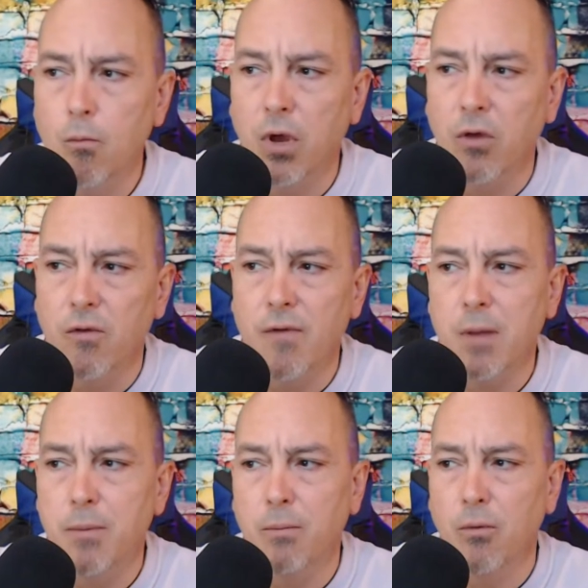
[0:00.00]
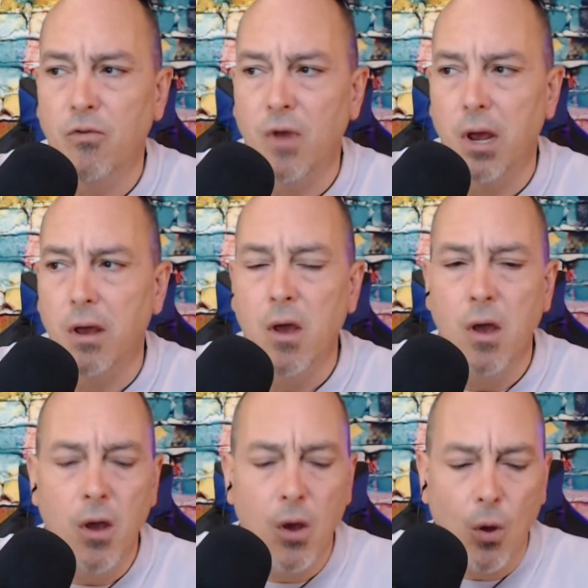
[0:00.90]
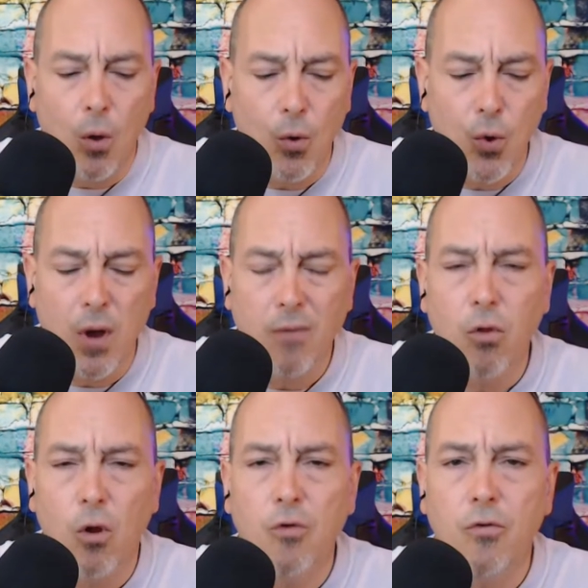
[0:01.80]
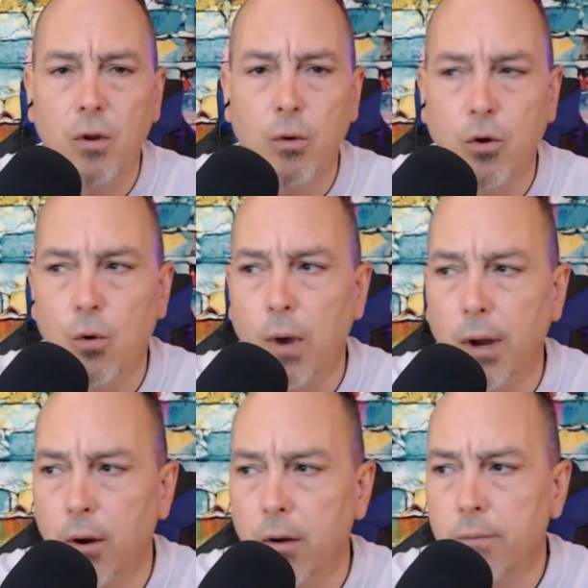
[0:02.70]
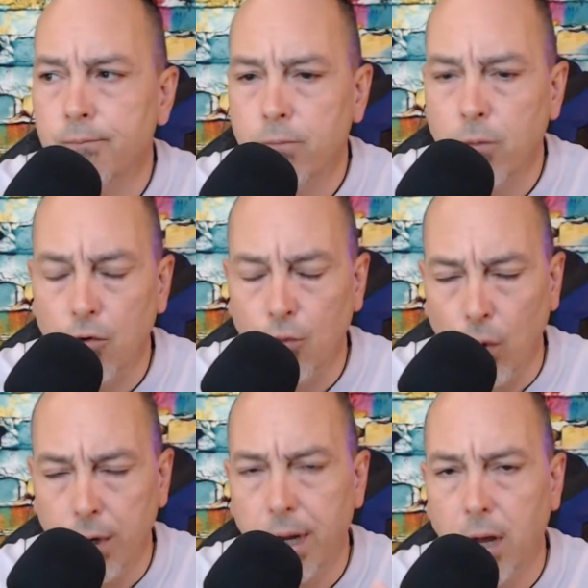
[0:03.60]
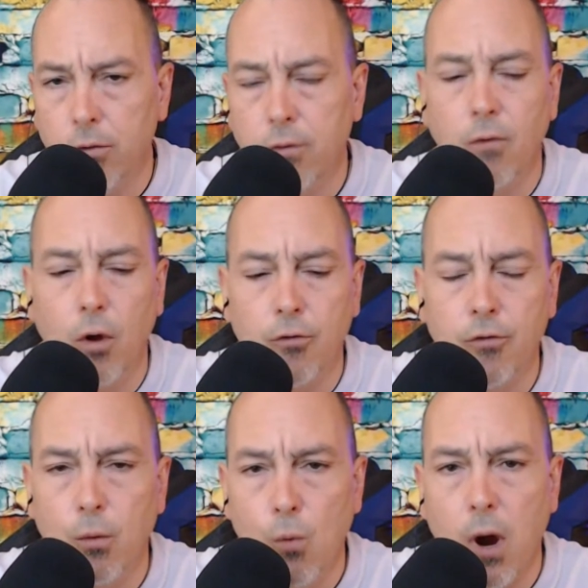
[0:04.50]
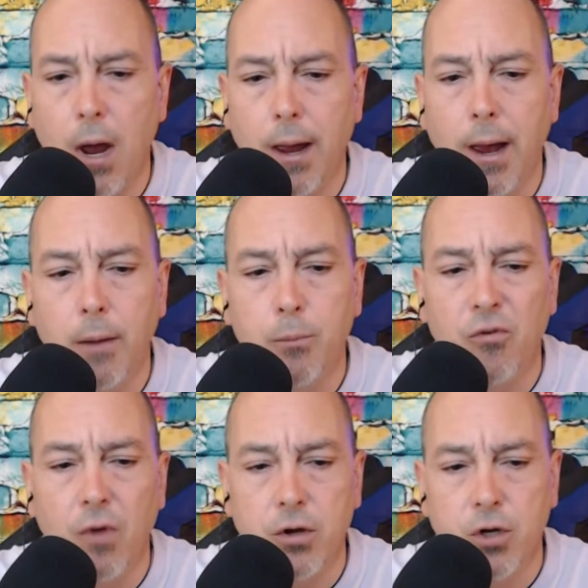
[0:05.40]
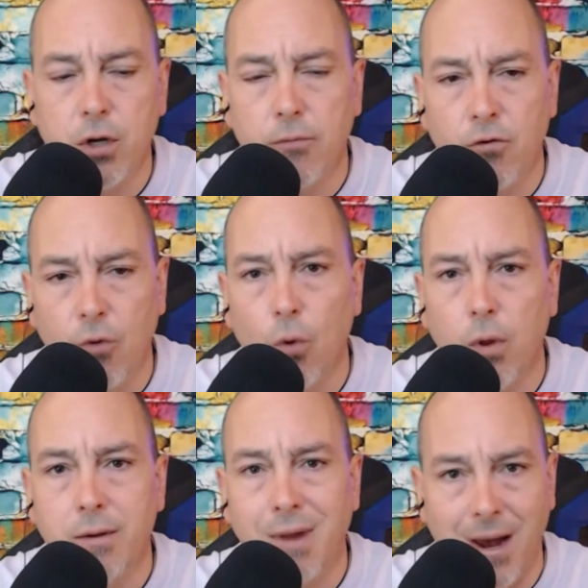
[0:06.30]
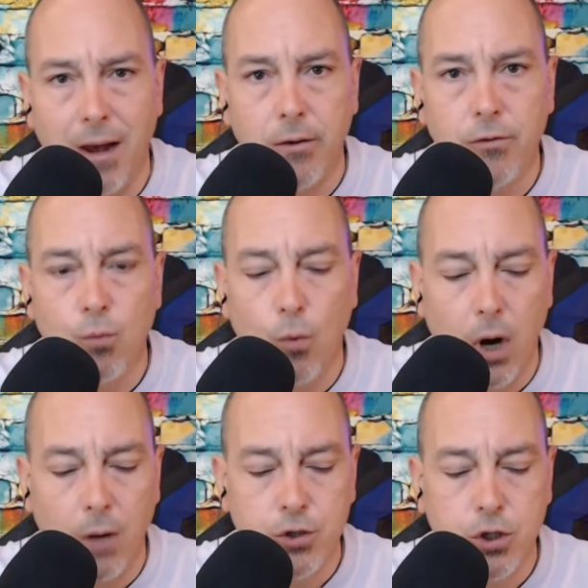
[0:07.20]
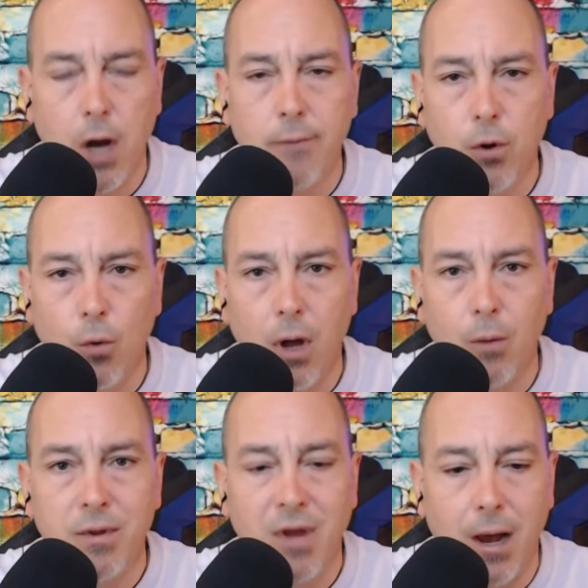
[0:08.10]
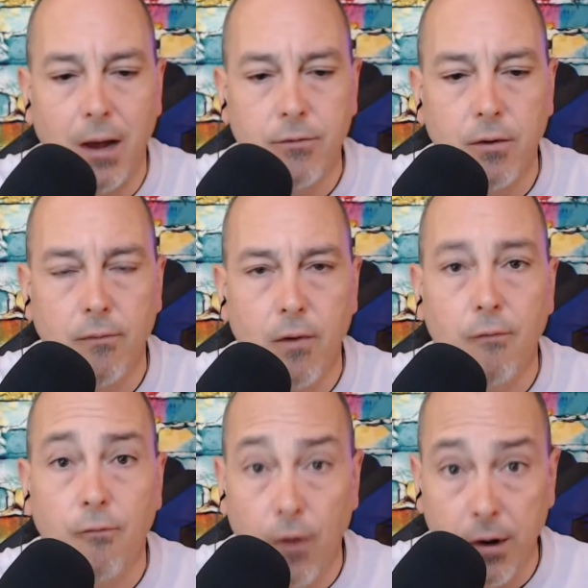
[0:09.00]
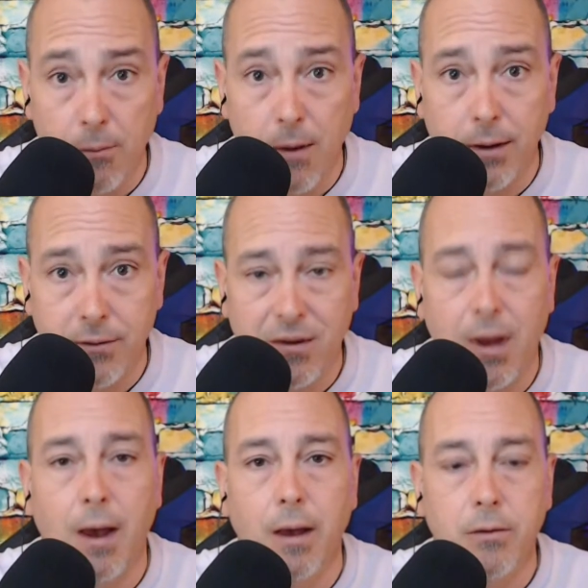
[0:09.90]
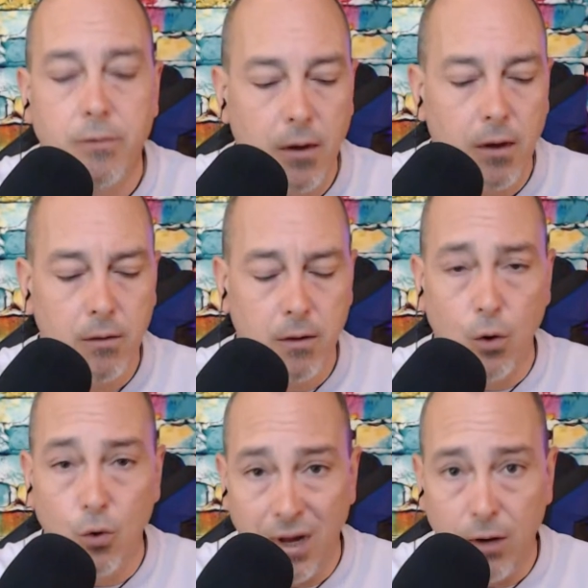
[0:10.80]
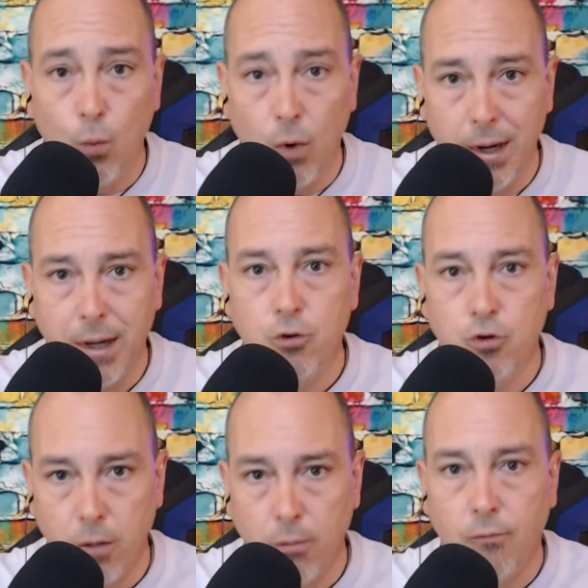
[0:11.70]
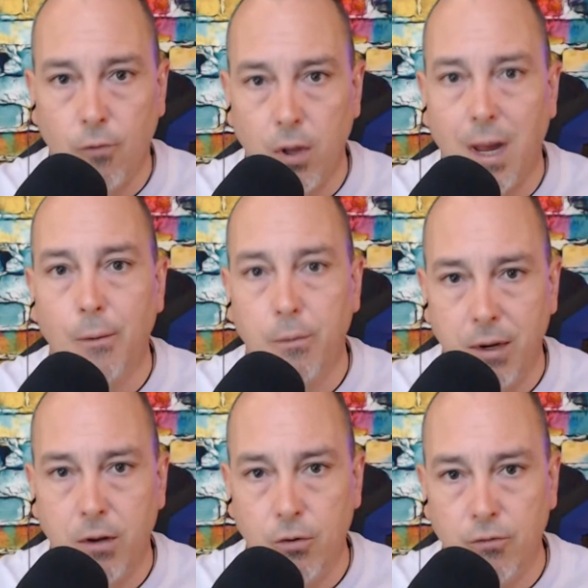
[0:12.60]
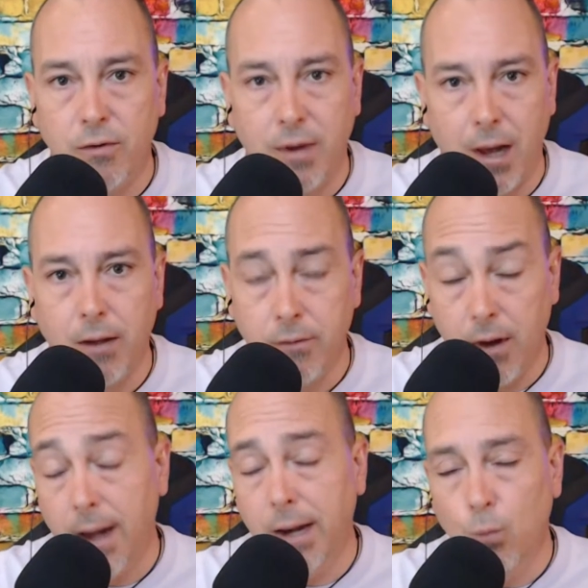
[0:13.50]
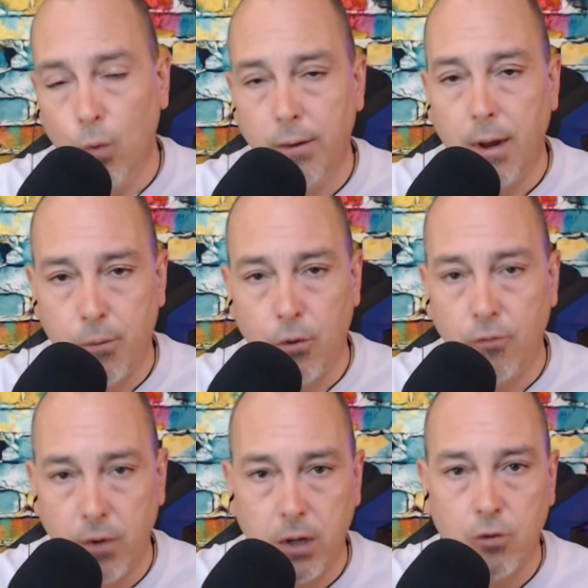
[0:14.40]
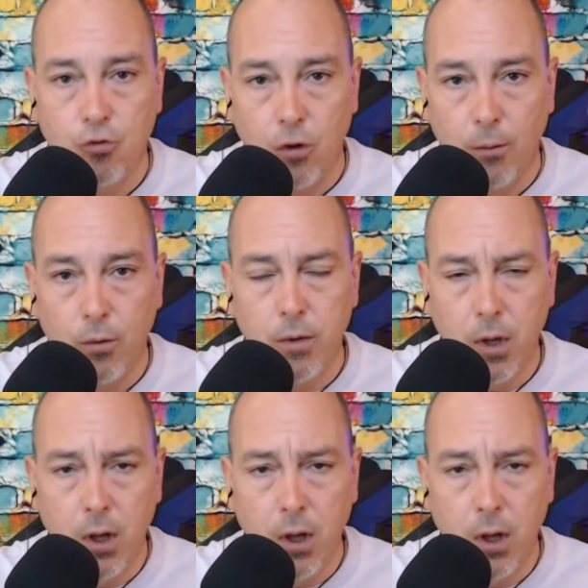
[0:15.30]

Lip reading: Because I've had people say, oh, you have larceny on your record. There's one count of larceny where I had possession of stolen tags, where I was driving around with tags of a friend of mine's tags who didn't want to get in trouble for allowing me to use the tags. And I didn't want that person to get in trouble.